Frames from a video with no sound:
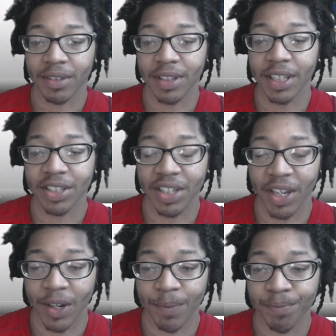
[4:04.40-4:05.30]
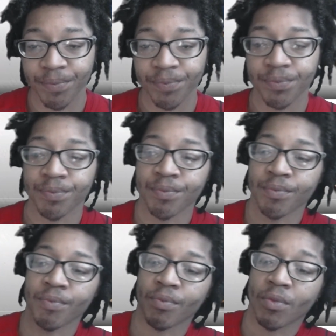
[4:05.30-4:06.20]
this year,
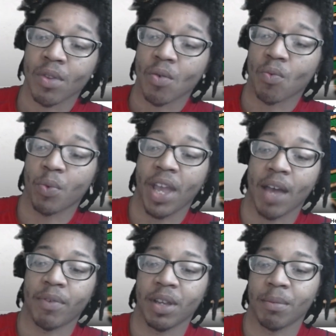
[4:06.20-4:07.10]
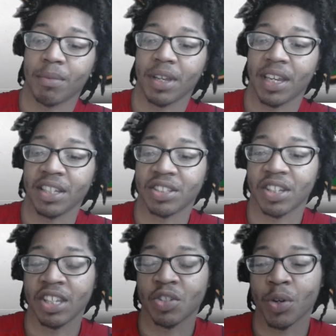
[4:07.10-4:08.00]
we have him. He's
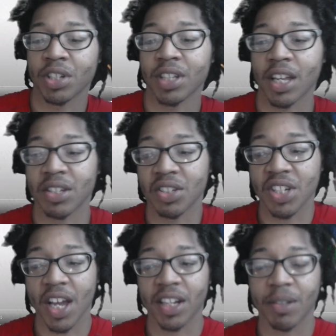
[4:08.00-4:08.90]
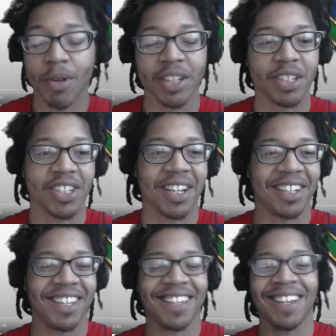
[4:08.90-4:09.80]
criticizing Johnny. That's a
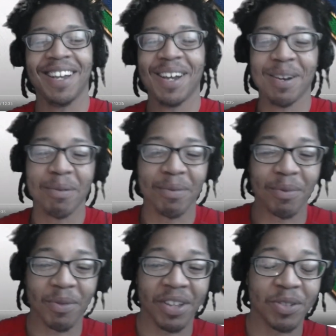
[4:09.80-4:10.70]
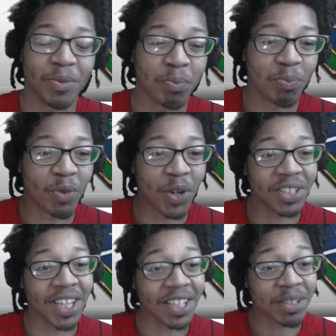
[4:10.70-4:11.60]
Johnny. He's
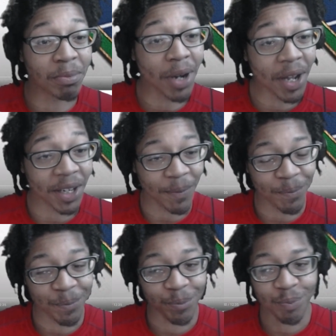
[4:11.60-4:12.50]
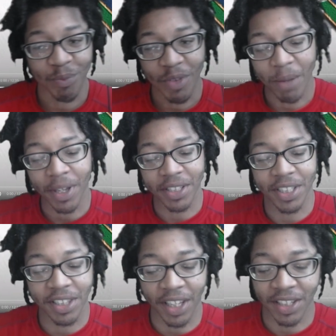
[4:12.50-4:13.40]
criticizing Bronny because
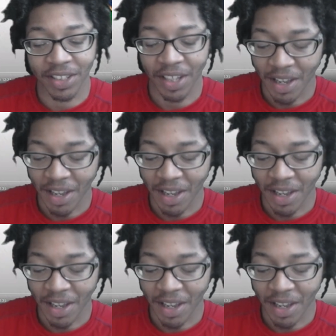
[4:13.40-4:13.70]
he thinks